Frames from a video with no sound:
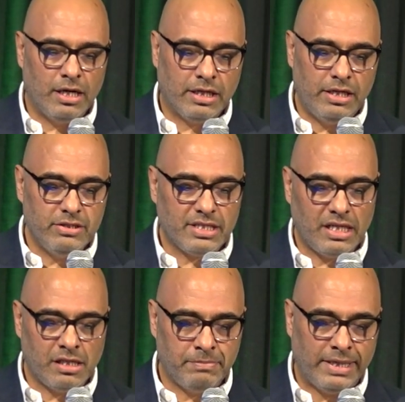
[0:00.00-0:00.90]
gears a
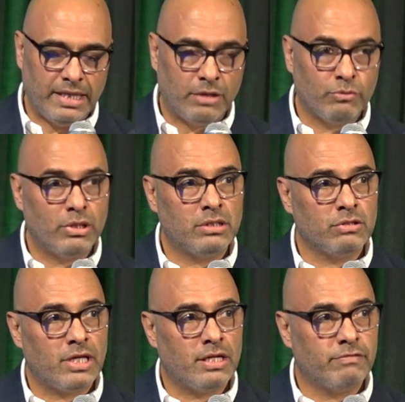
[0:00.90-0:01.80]
little bit and went to
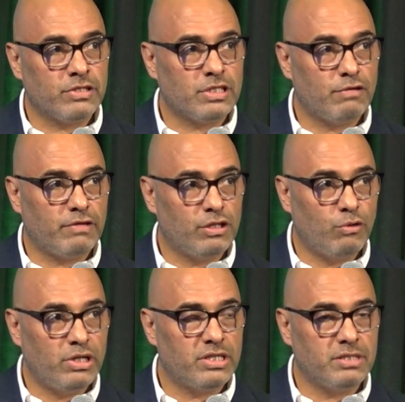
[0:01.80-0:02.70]
the University of
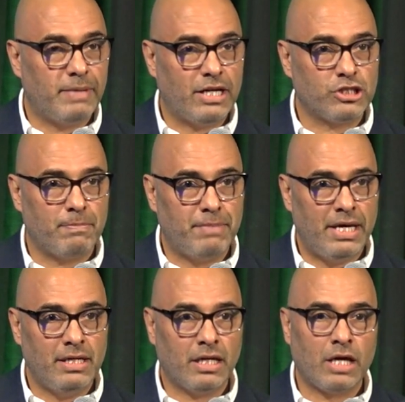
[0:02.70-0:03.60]
Illinois in
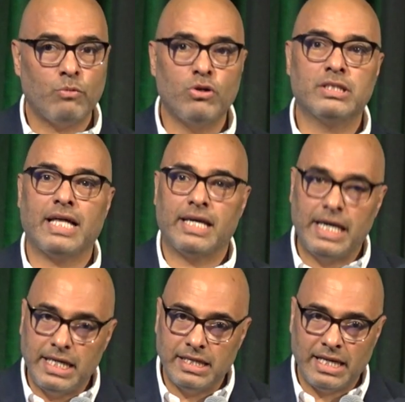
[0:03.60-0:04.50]
Urbana-Champaign, and I worked
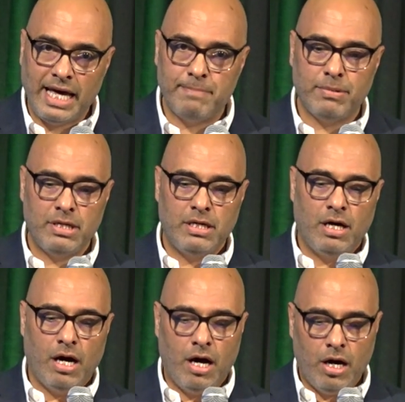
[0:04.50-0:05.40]
again in the lab
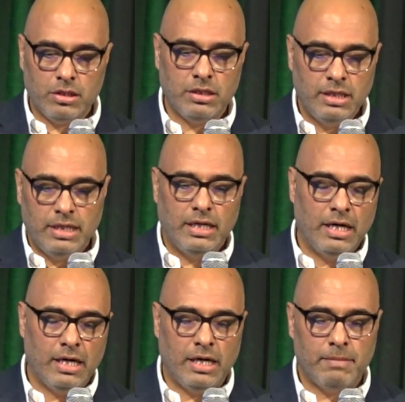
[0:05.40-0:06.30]
on
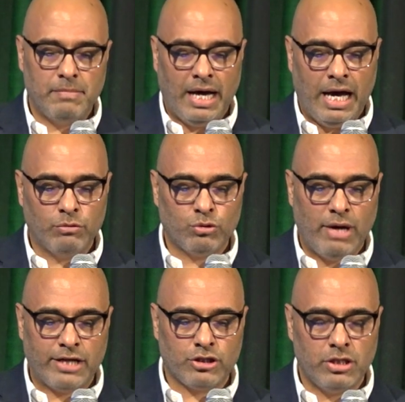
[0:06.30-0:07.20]
how to
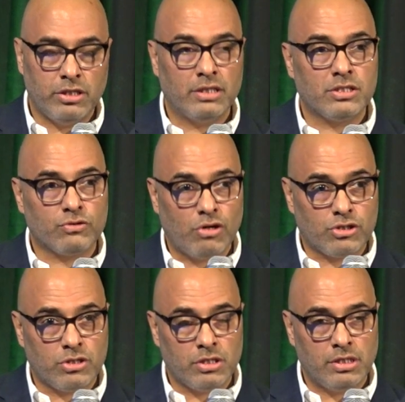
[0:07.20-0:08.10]
actually run
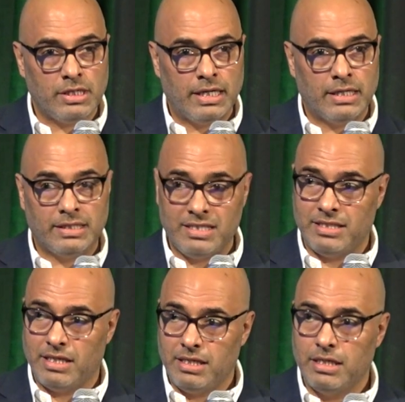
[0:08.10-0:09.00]
structural
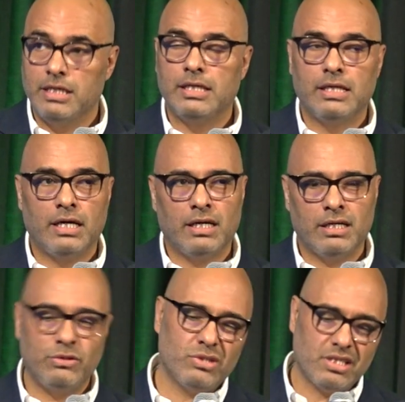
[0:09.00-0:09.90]
testing
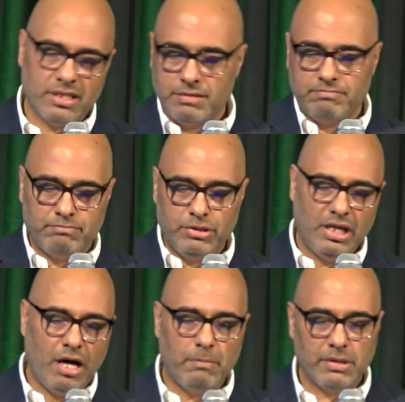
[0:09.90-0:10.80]
using pretty
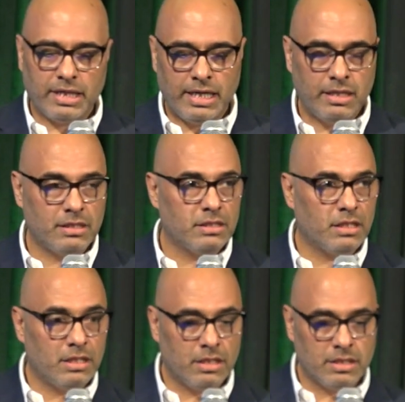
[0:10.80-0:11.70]
complicated
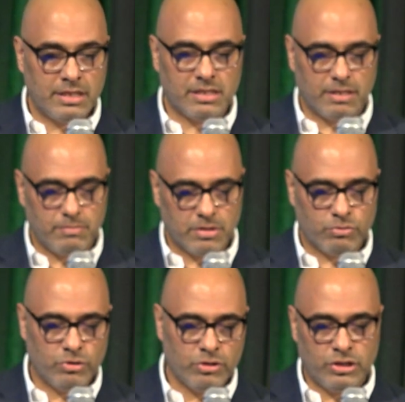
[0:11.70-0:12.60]
systems.
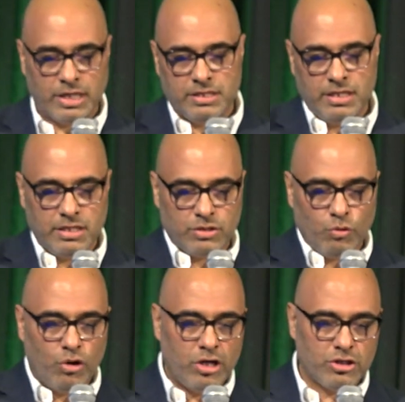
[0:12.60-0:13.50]
Where you can see this
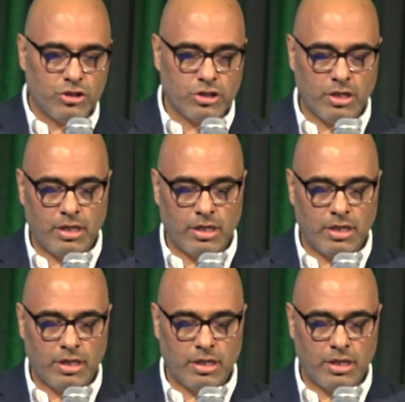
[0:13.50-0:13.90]
orange